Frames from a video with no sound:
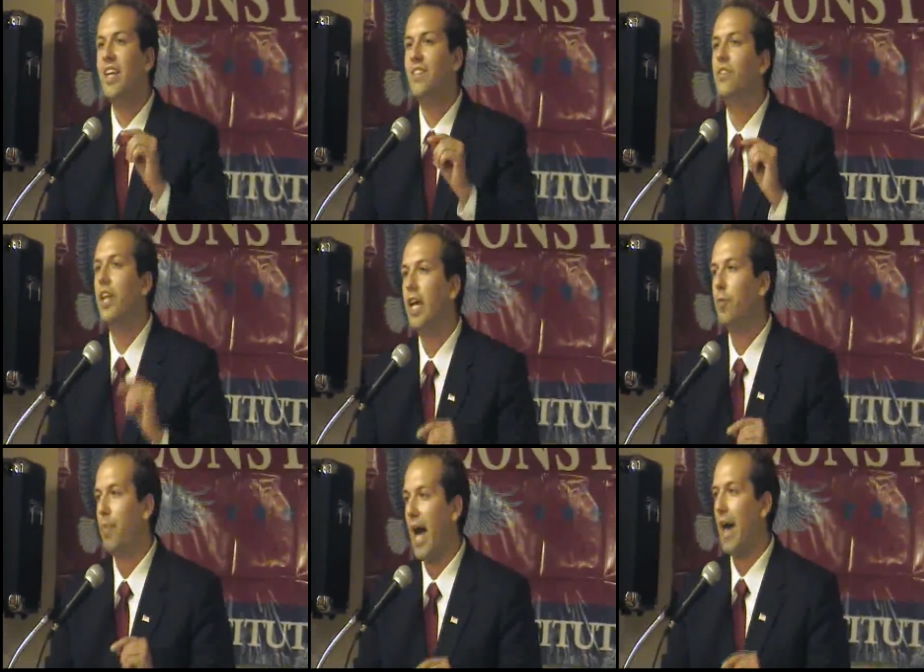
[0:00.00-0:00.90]
We need to
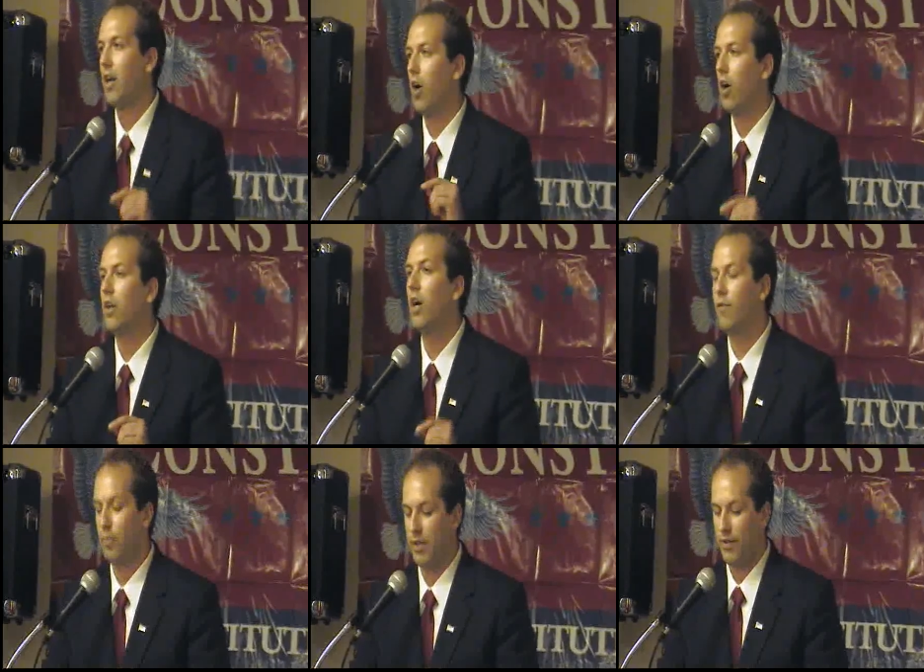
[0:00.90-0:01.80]
take back our
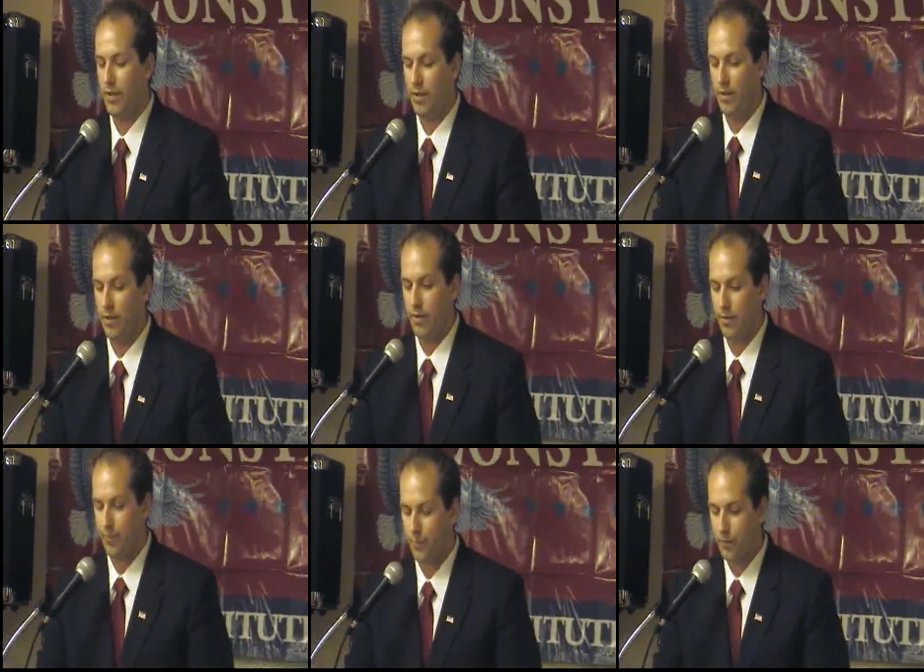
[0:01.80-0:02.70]
government
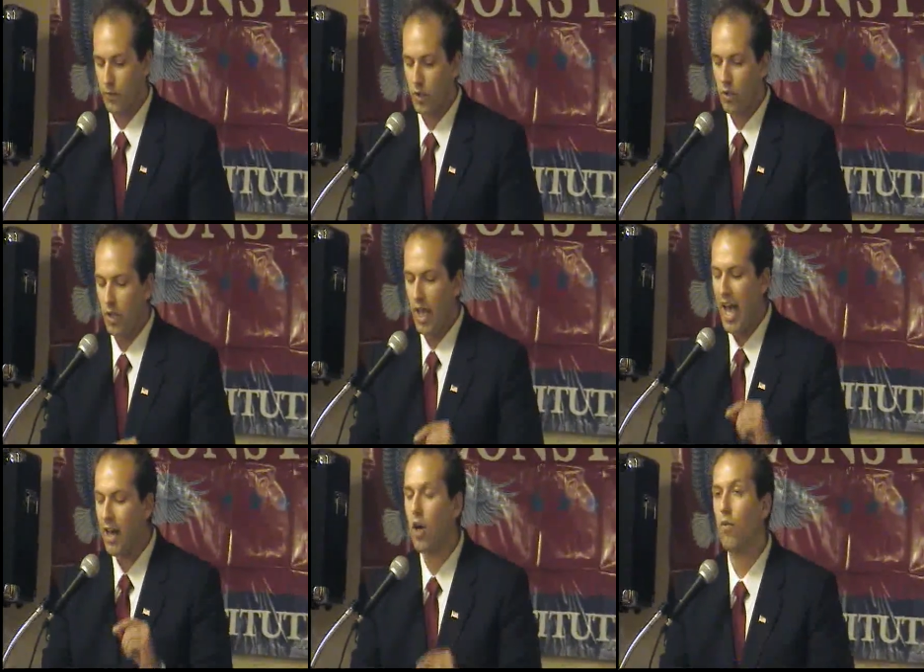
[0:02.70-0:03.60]

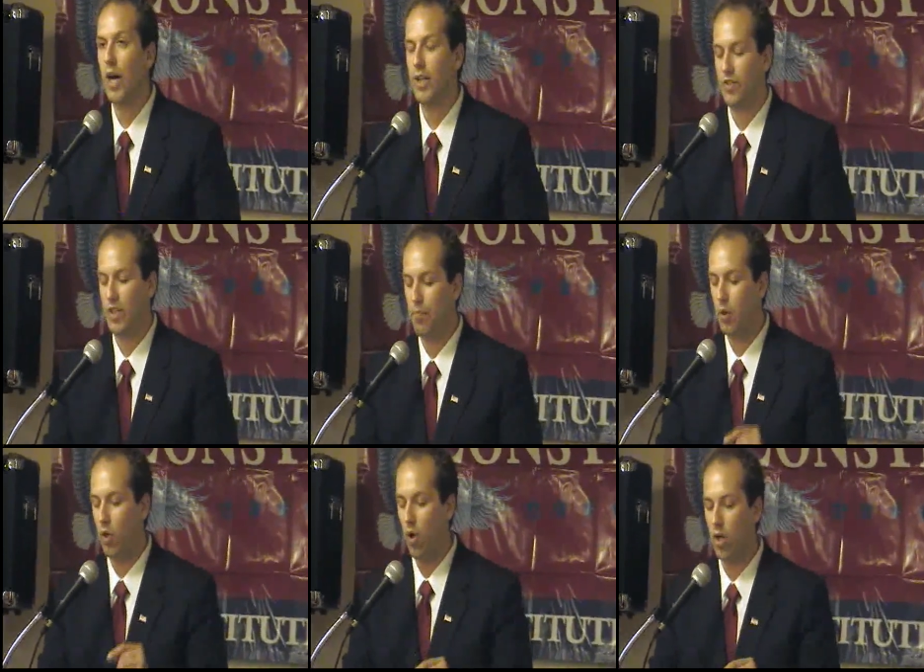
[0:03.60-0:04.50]
and our rights
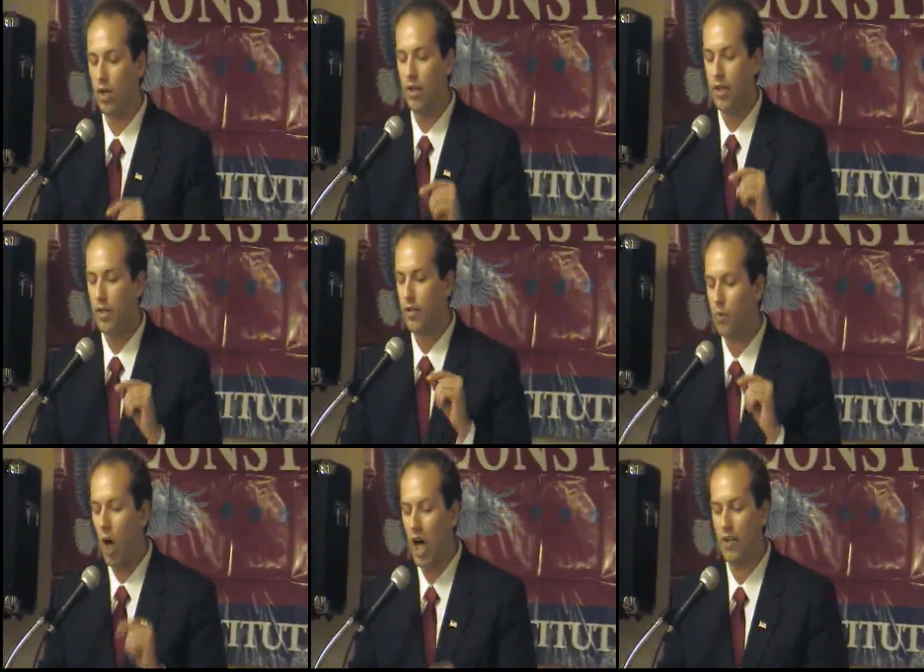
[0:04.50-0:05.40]
that belong
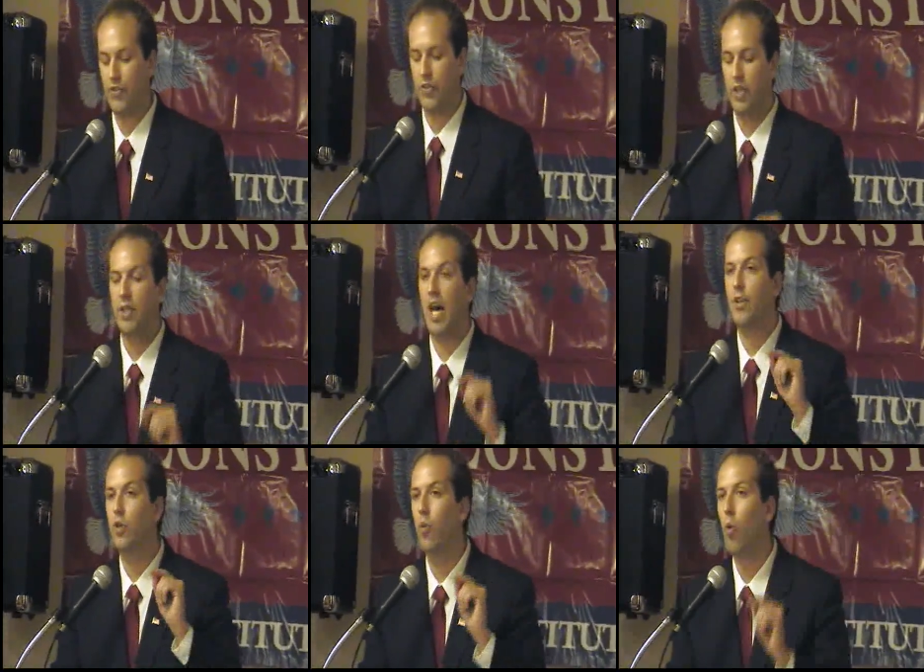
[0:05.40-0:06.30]
to us,
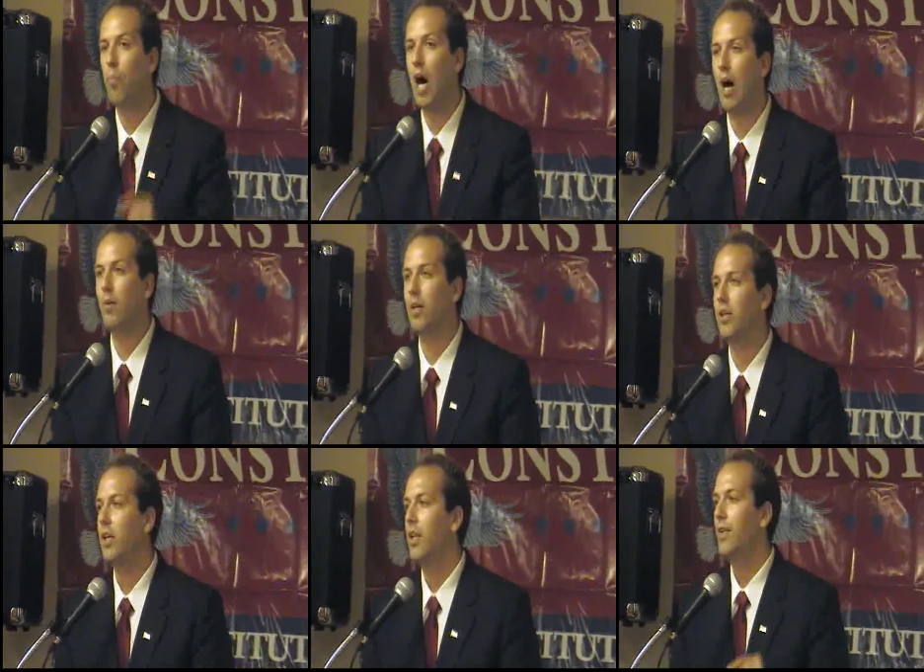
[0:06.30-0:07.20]
not to
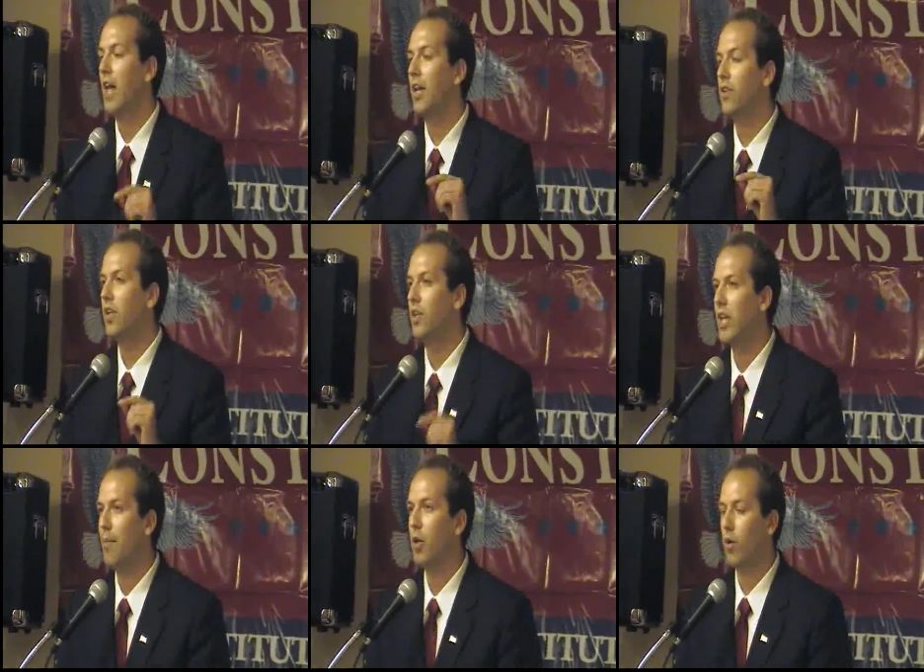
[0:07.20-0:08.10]
Obama, not to the
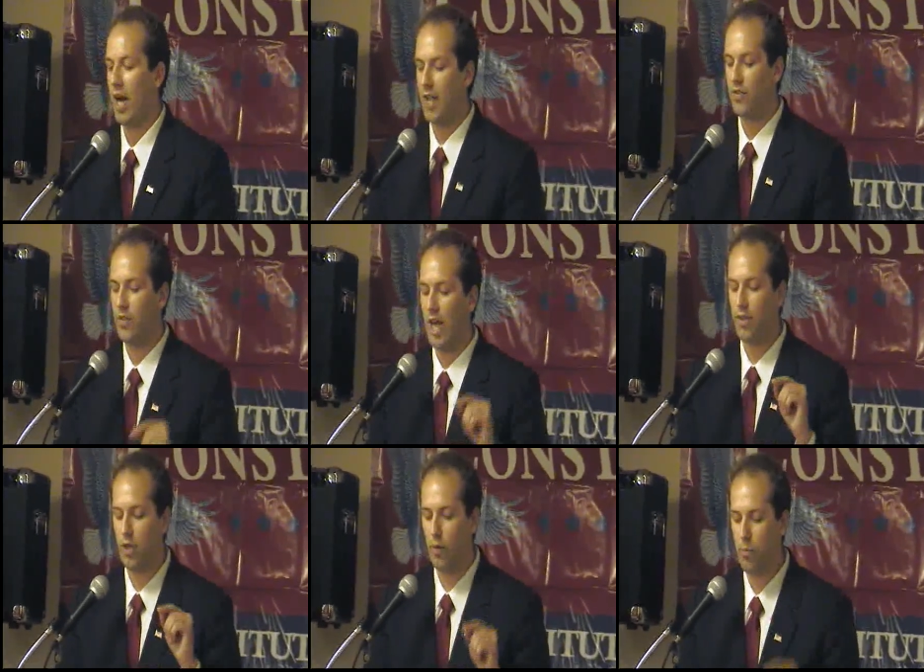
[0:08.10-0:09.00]
Democrats,
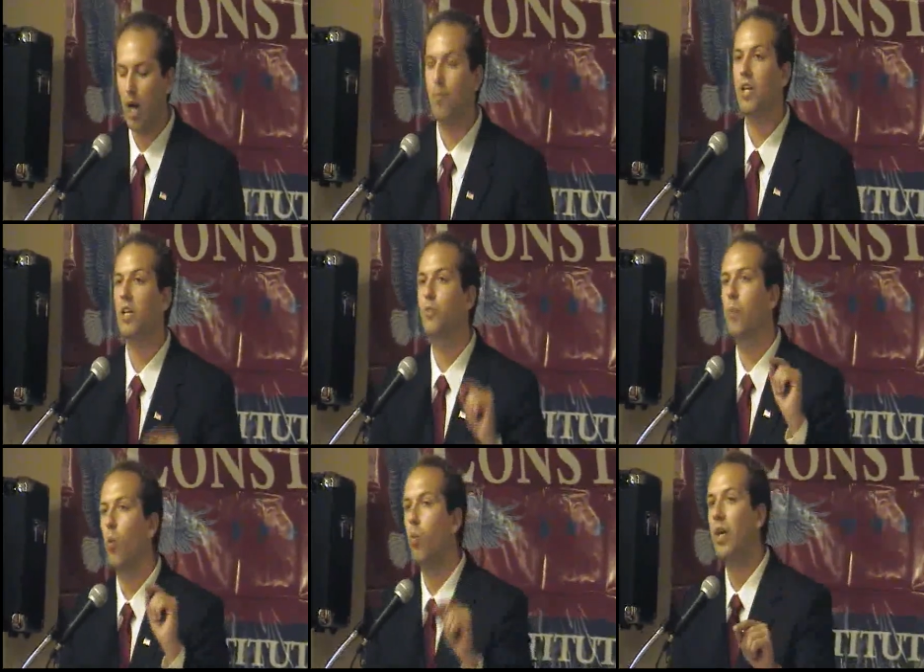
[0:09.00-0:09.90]
not to the Republicans,
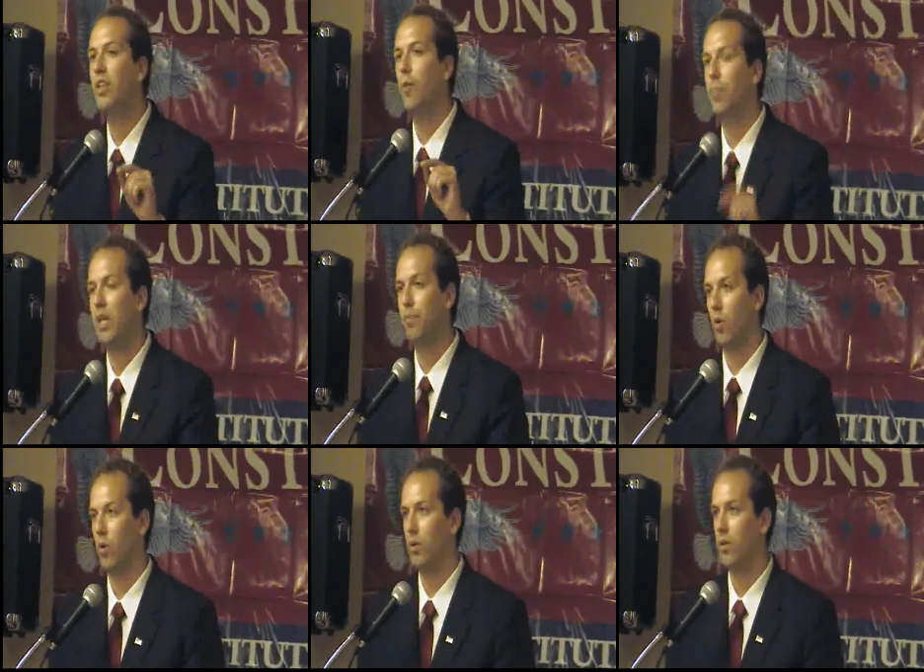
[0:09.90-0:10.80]
but we the
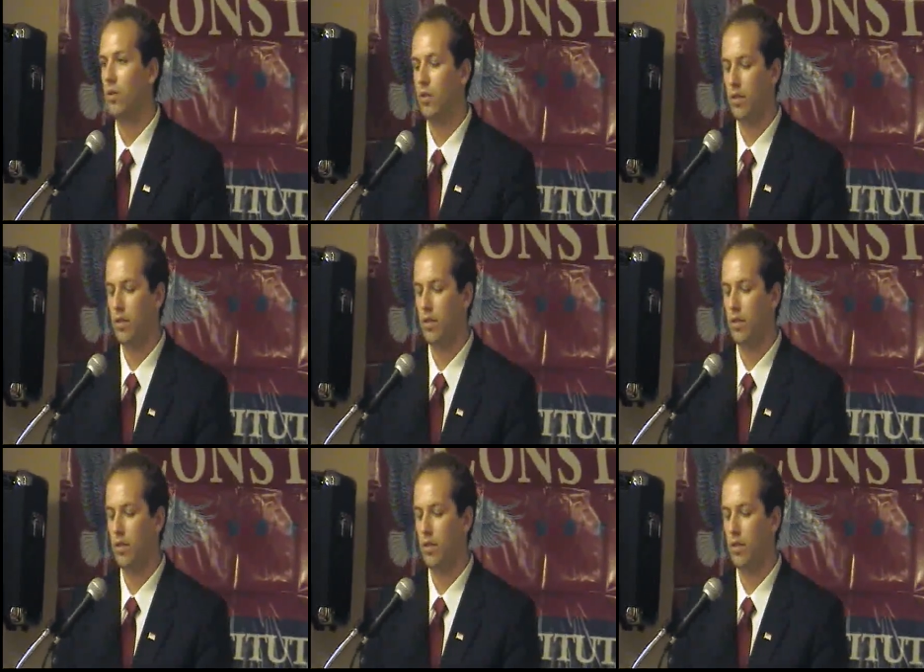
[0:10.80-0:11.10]
people.